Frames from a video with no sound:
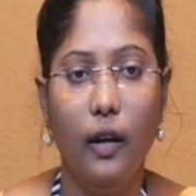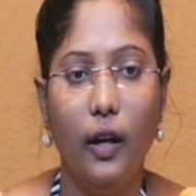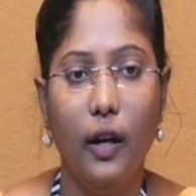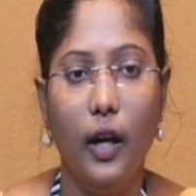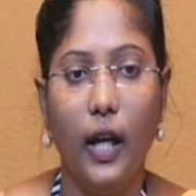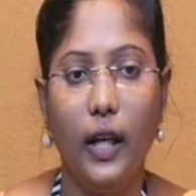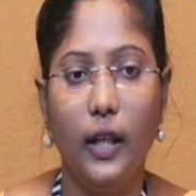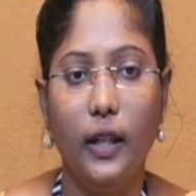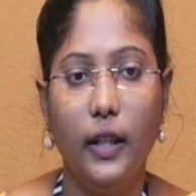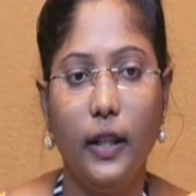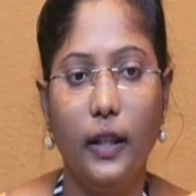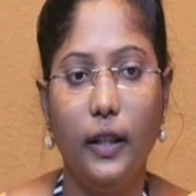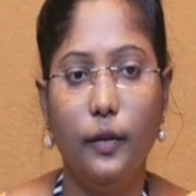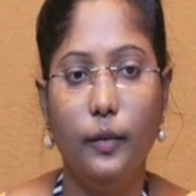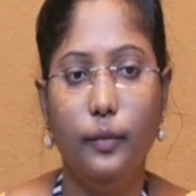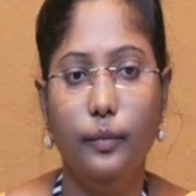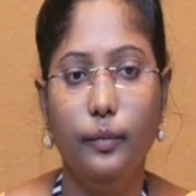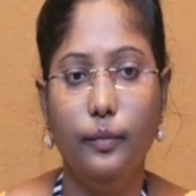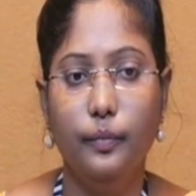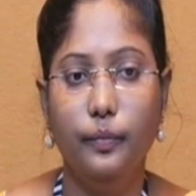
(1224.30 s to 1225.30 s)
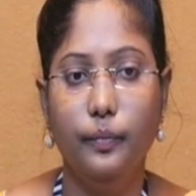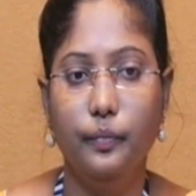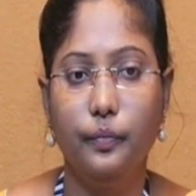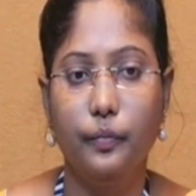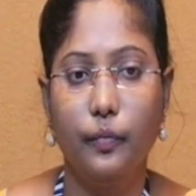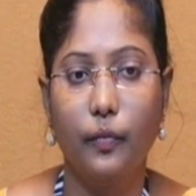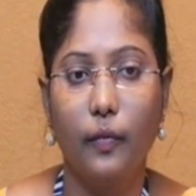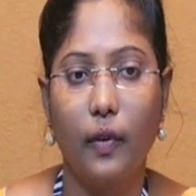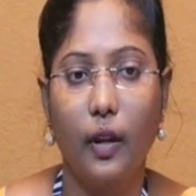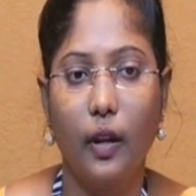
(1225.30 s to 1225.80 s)
Algorithm
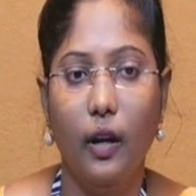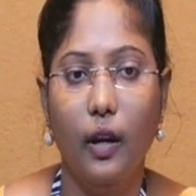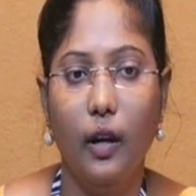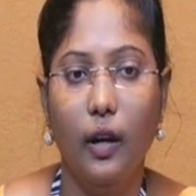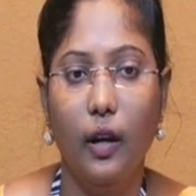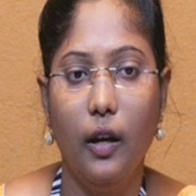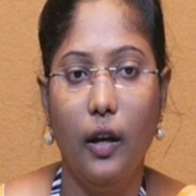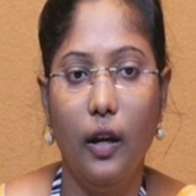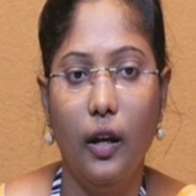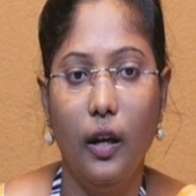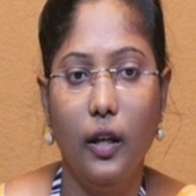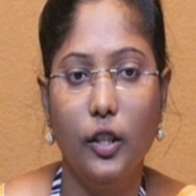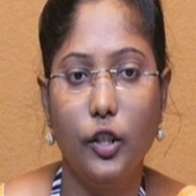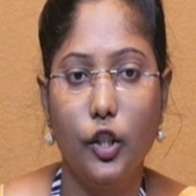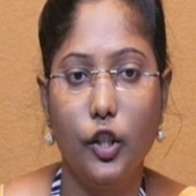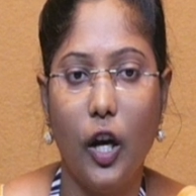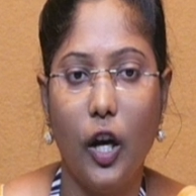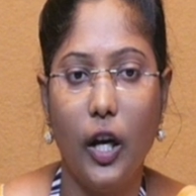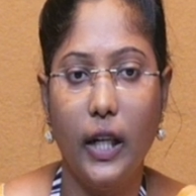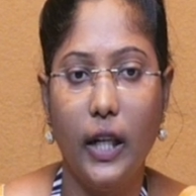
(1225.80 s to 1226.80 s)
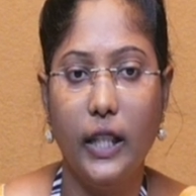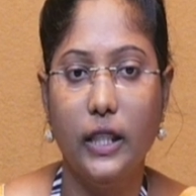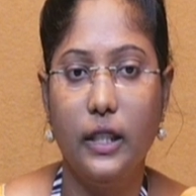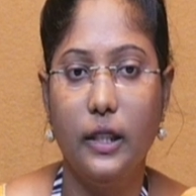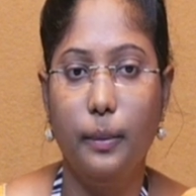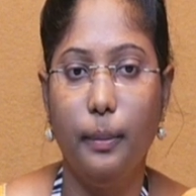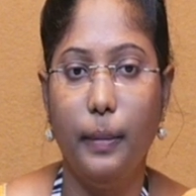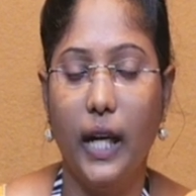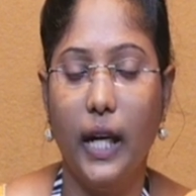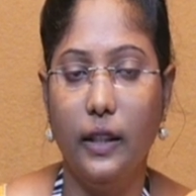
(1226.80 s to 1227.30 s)
shortest
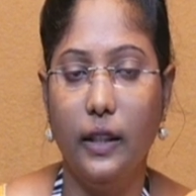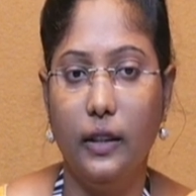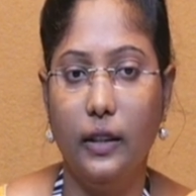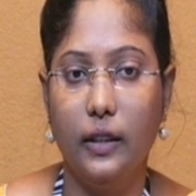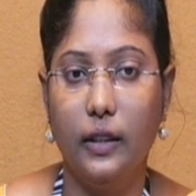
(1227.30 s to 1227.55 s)
path